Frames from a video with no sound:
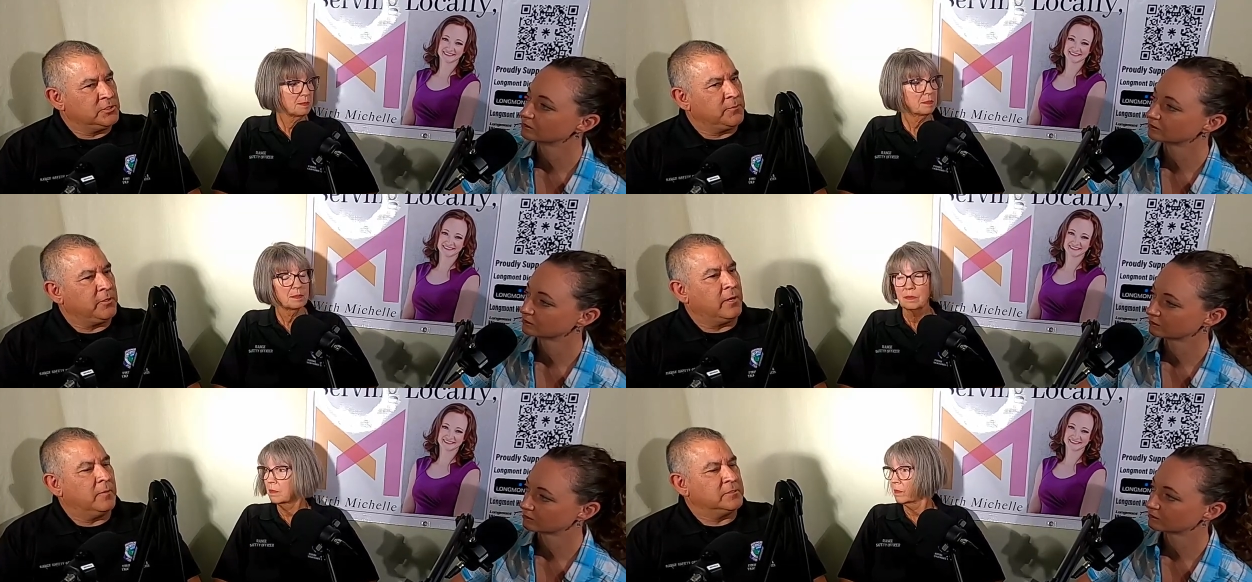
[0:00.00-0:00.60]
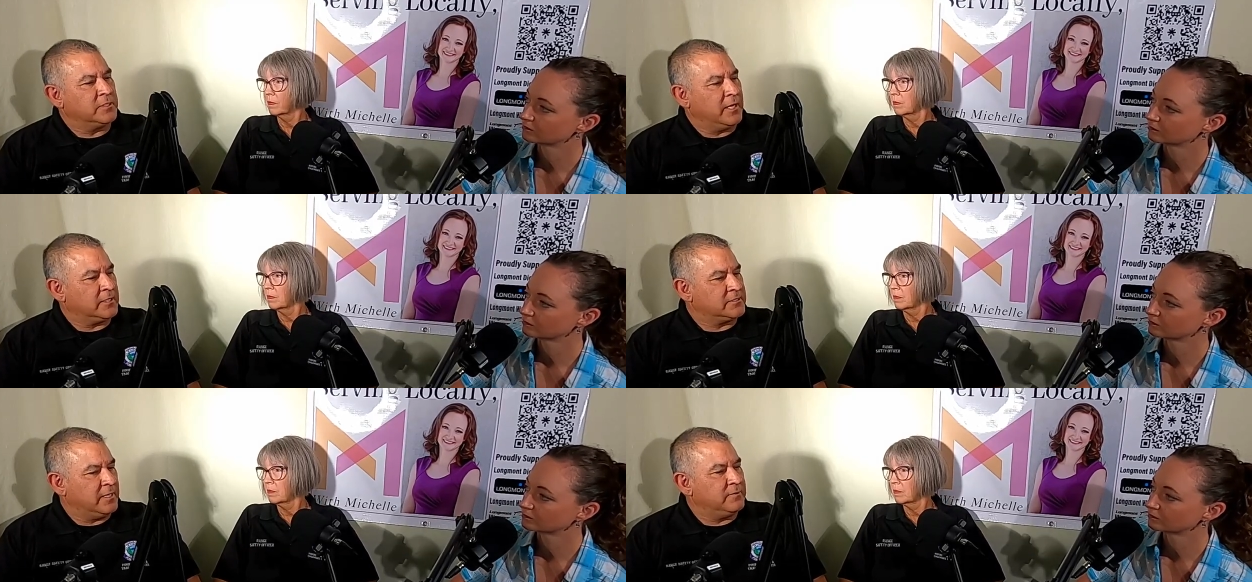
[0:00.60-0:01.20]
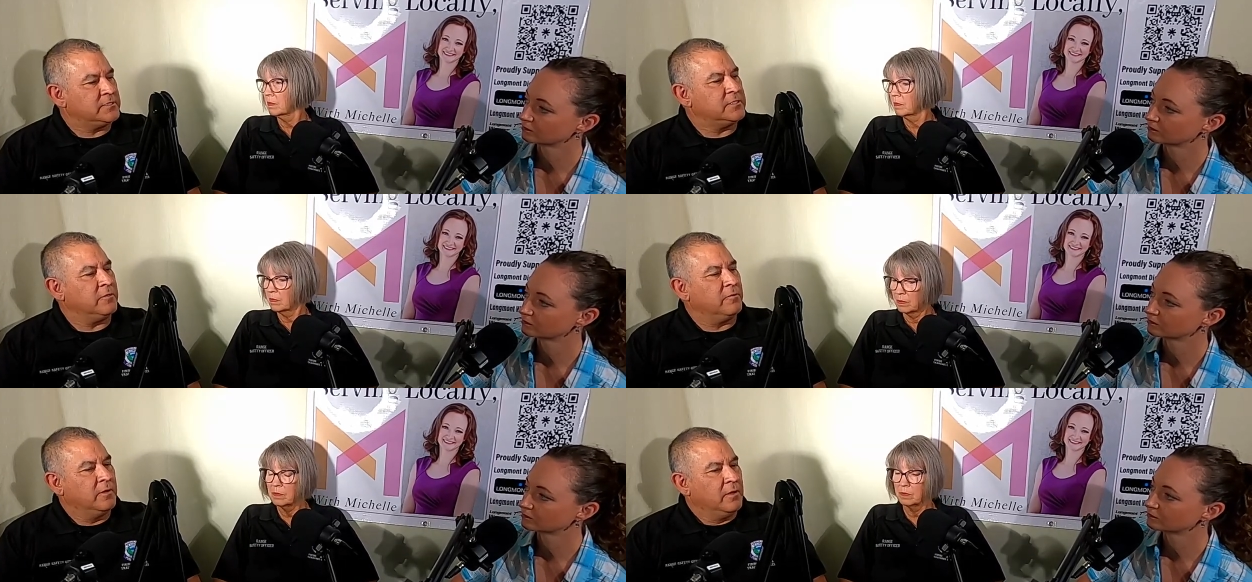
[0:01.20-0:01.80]
Speaker 1: Jimmy Graham is an ex-Navy
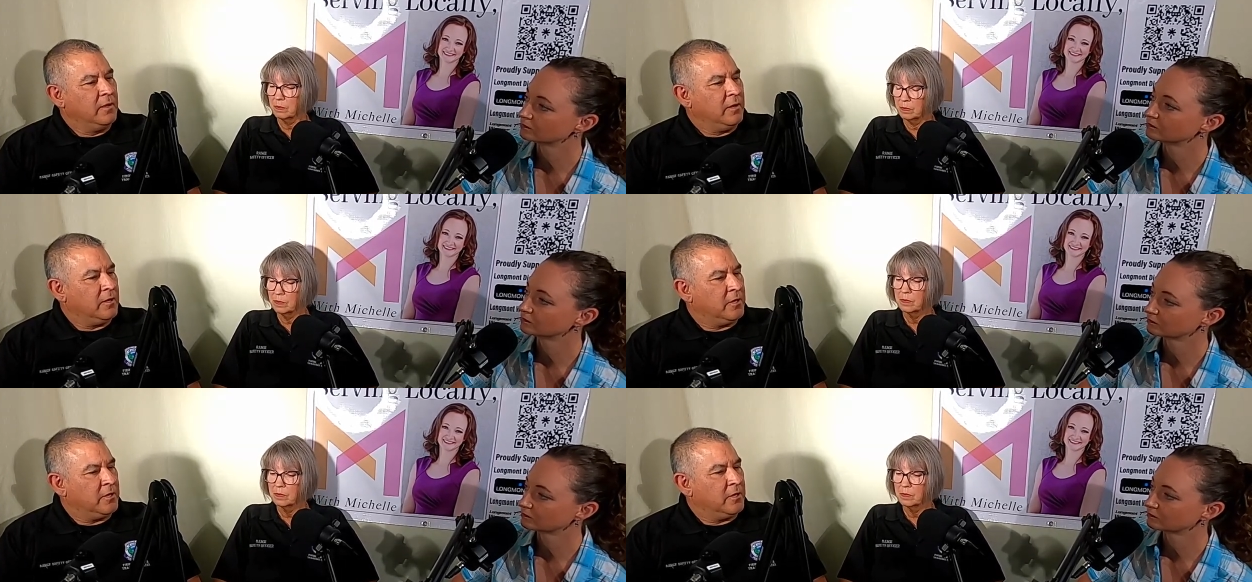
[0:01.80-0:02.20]
SEAL. Mm-hmm.